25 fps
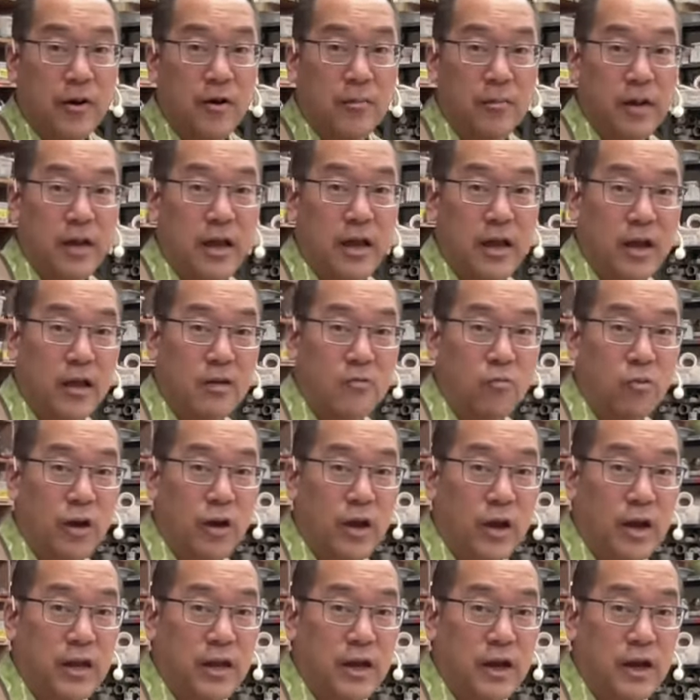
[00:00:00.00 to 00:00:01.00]
of my hand
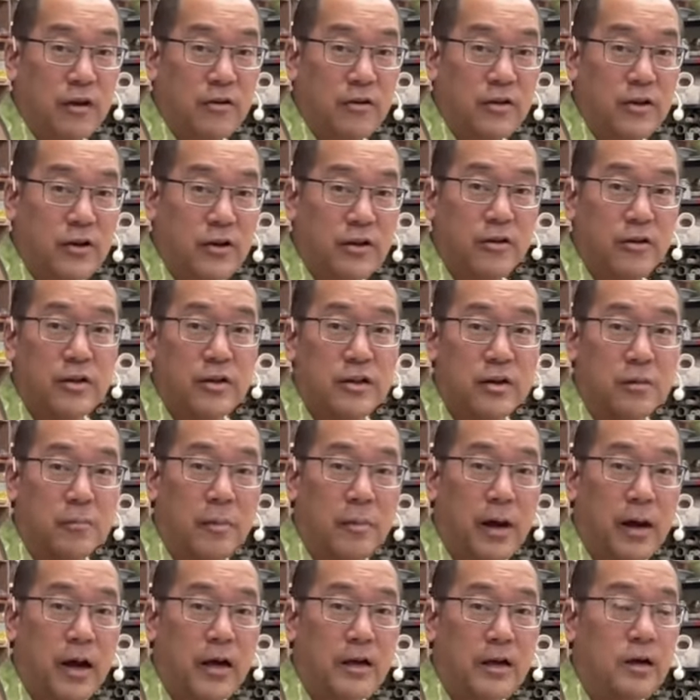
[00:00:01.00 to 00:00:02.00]
way down here at the
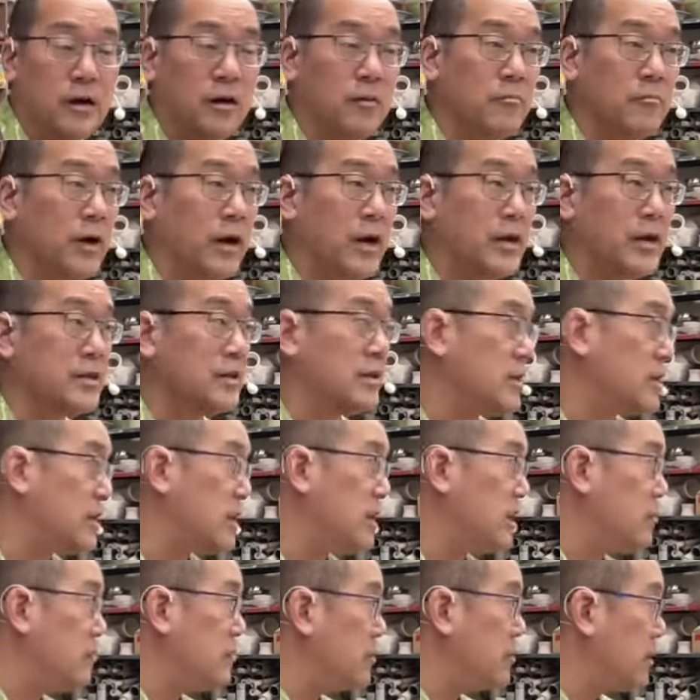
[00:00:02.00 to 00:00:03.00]
bottom, right, to
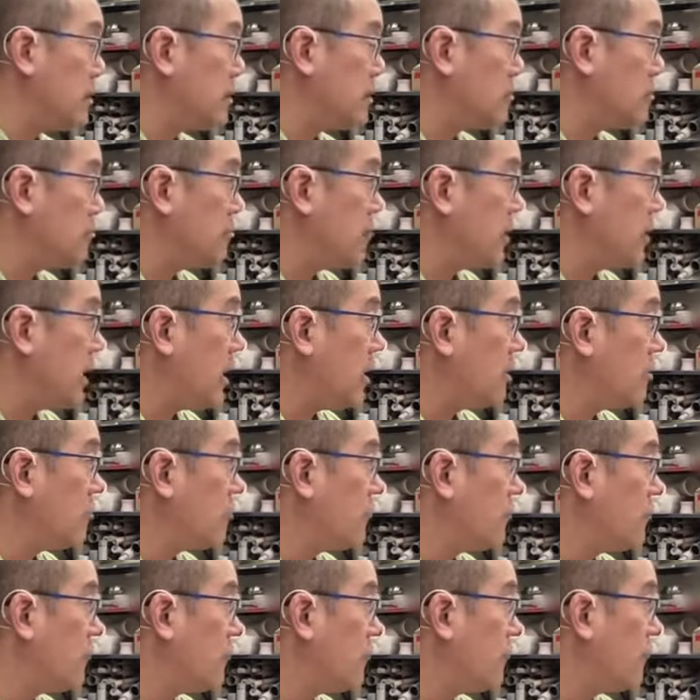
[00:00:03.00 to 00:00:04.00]
keep this edge
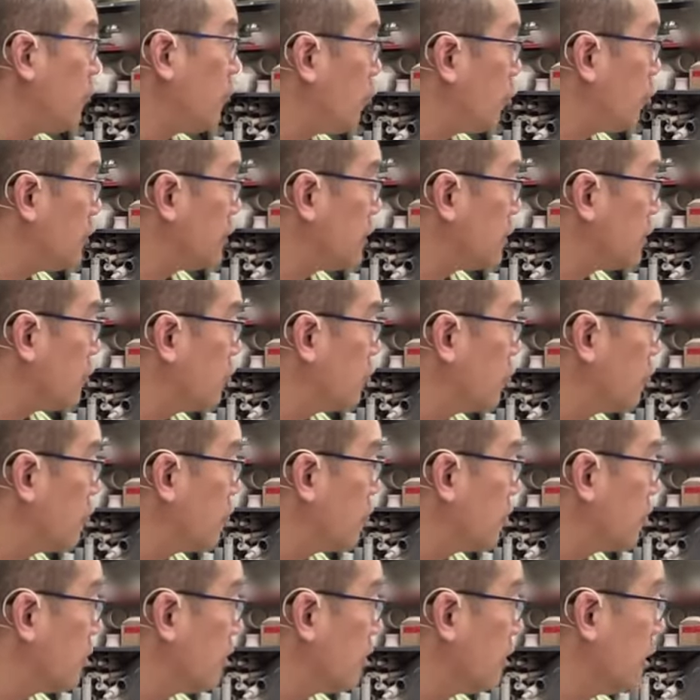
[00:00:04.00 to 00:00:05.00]
from folding
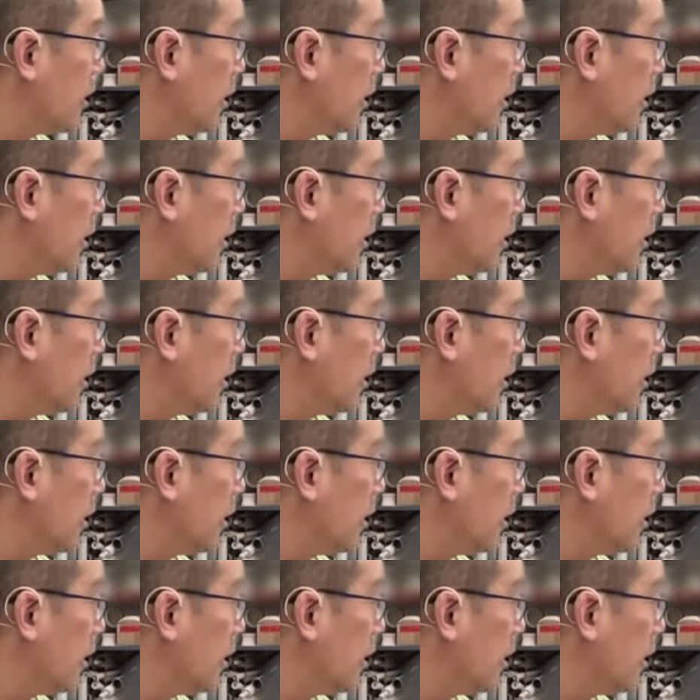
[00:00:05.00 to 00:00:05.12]
over.